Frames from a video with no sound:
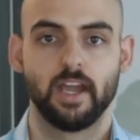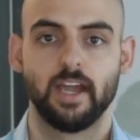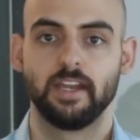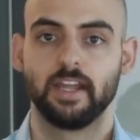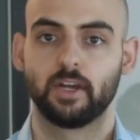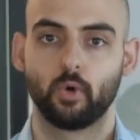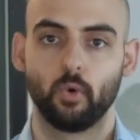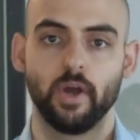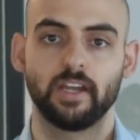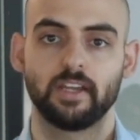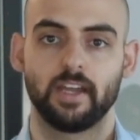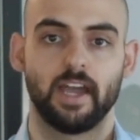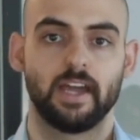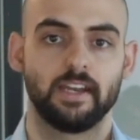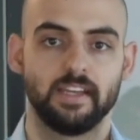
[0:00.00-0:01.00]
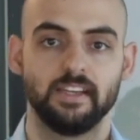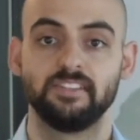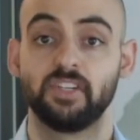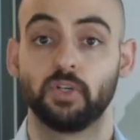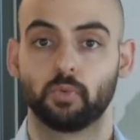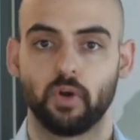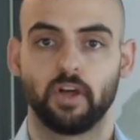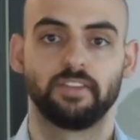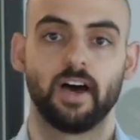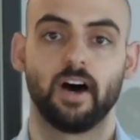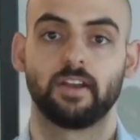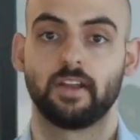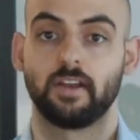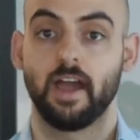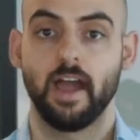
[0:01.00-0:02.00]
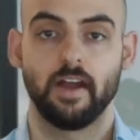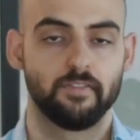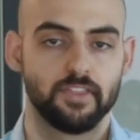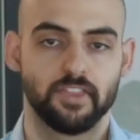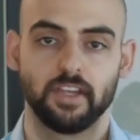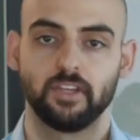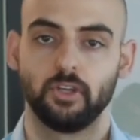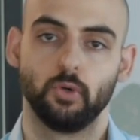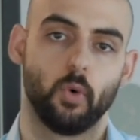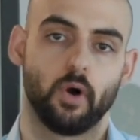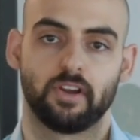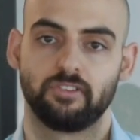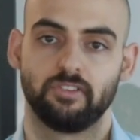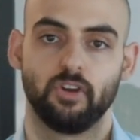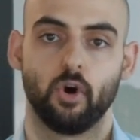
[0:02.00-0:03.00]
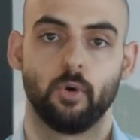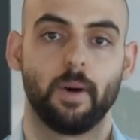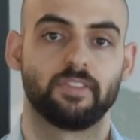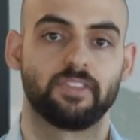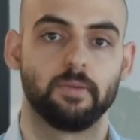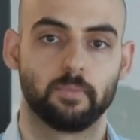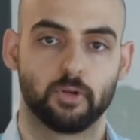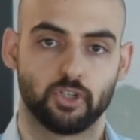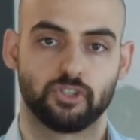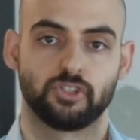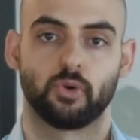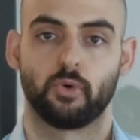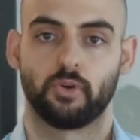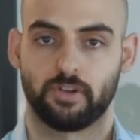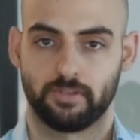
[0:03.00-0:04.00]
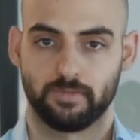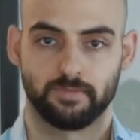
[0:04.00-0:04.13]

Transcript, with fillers: in a quick and easy rundown on everything you wanted to know about the purchase order.